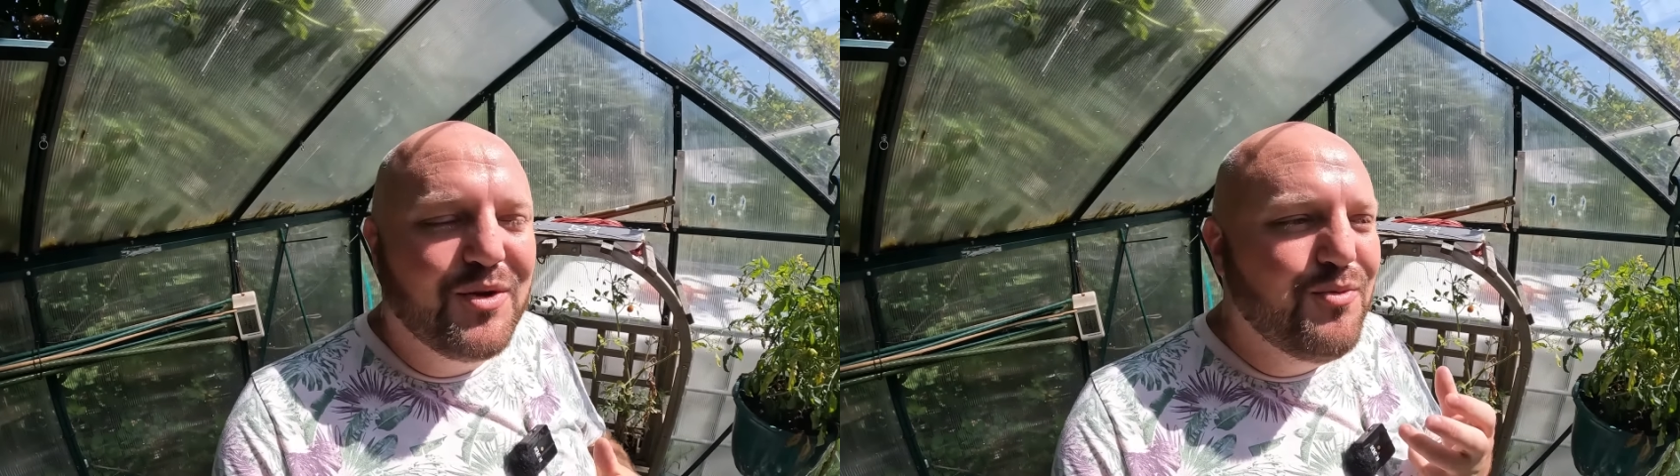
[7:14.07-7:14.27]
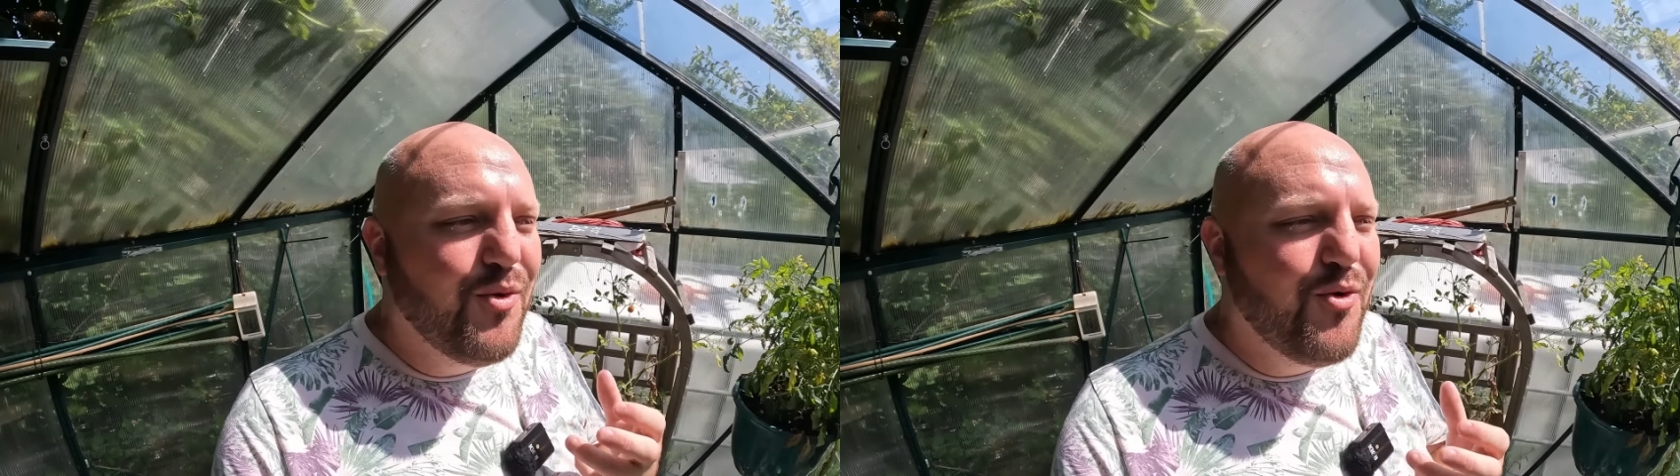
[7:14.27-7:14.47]

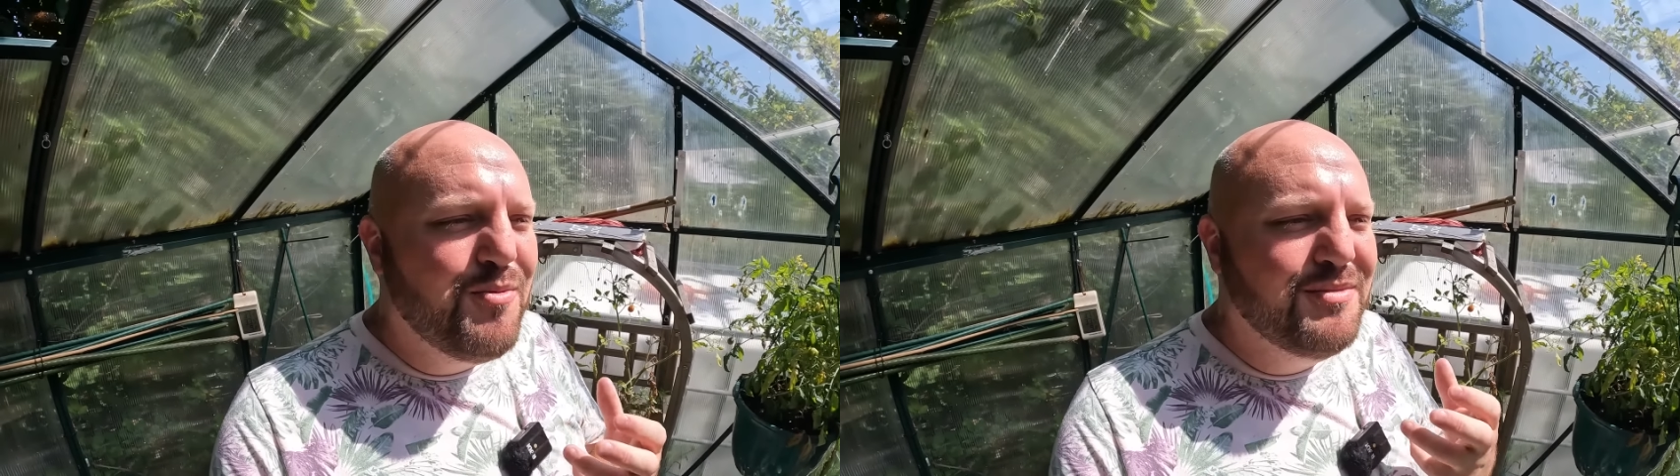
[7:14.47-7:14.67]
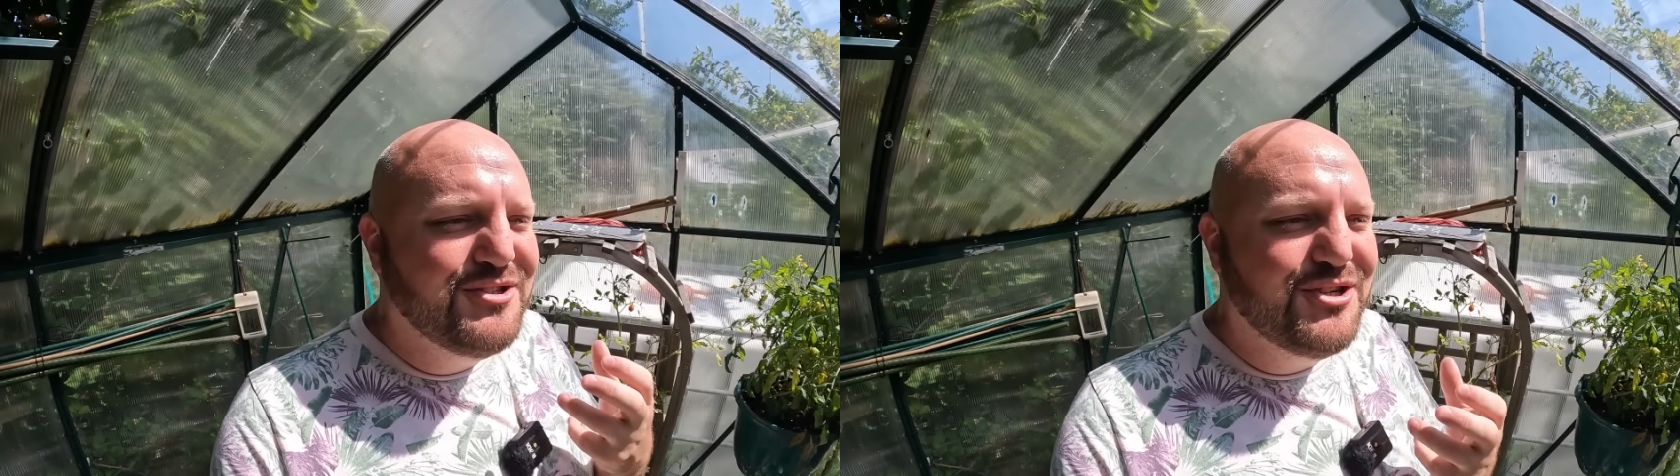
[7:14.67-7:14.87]

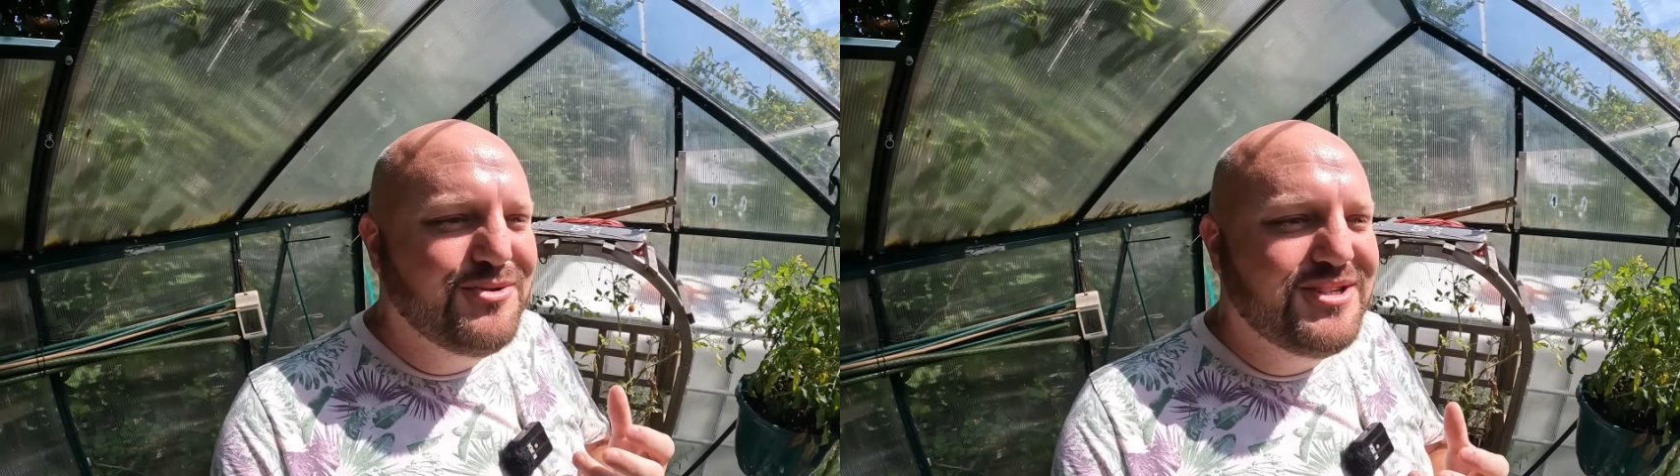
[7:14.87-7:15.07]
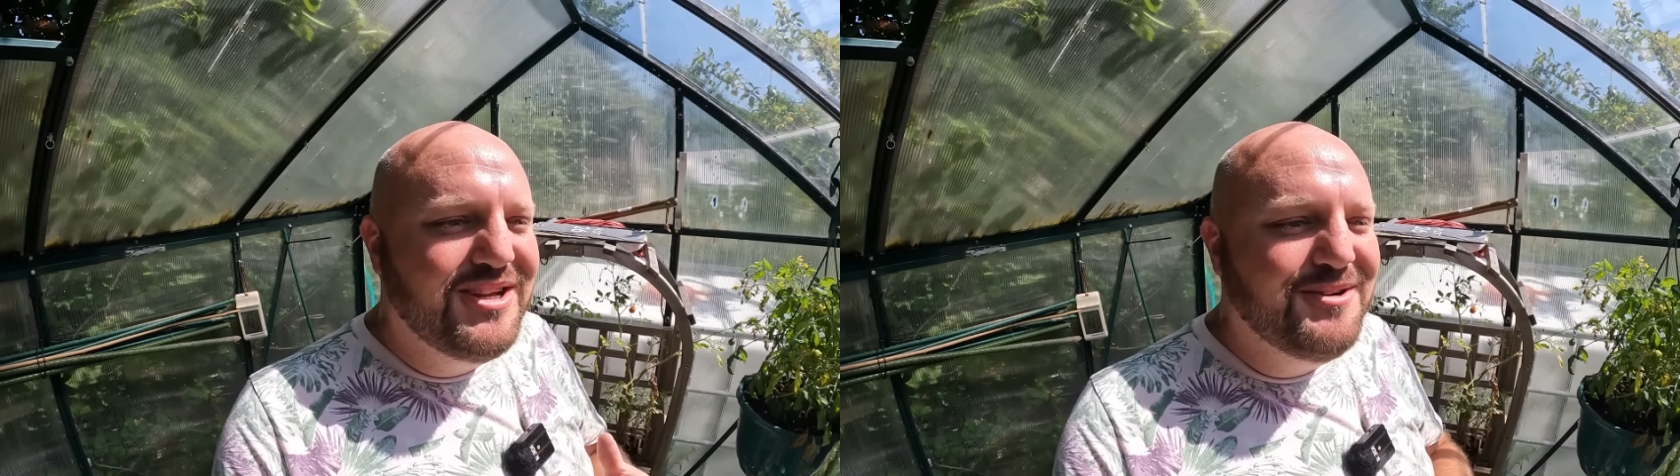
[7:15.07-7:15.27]
Warm and
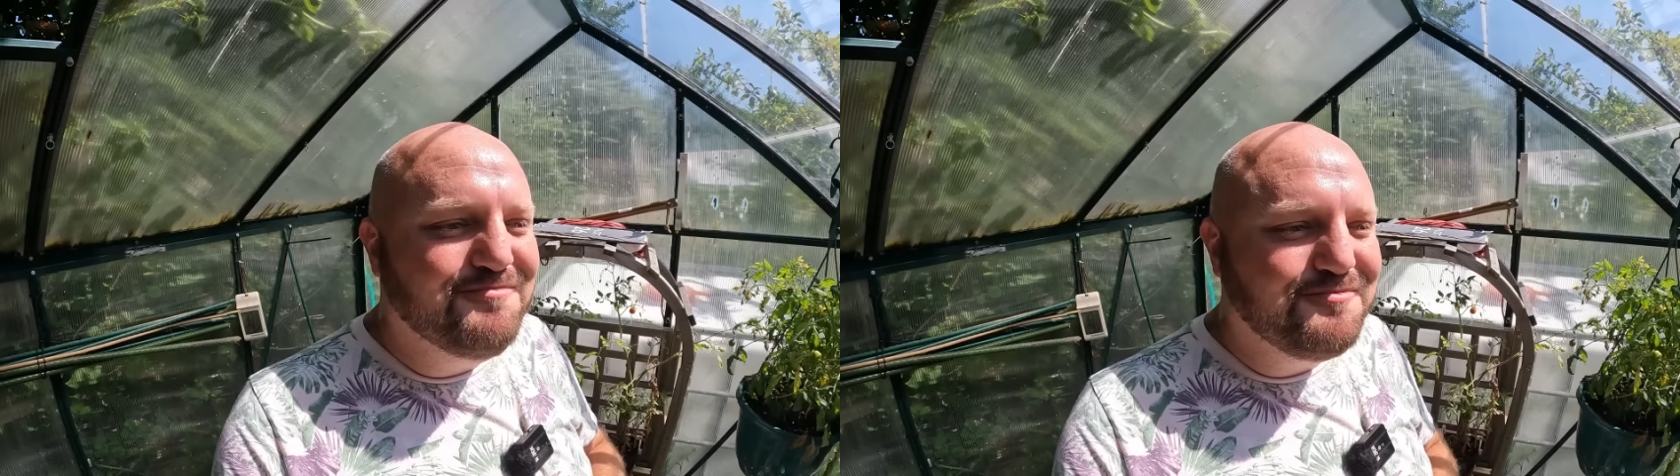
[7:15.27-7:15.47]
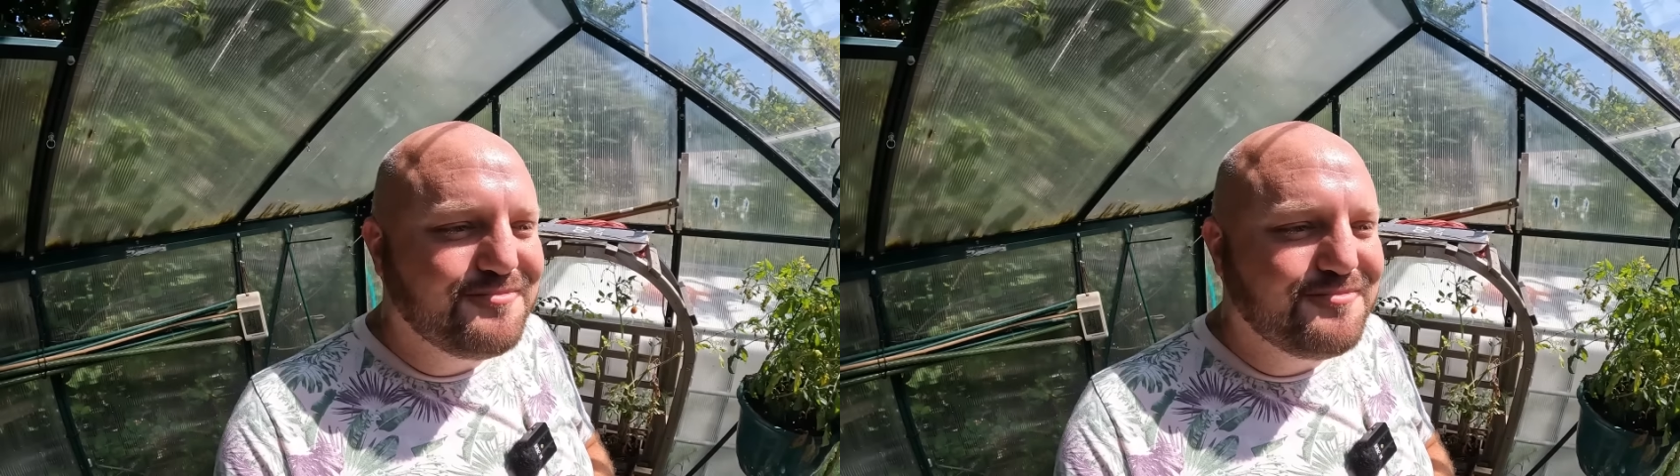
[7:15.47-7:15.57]
juicy.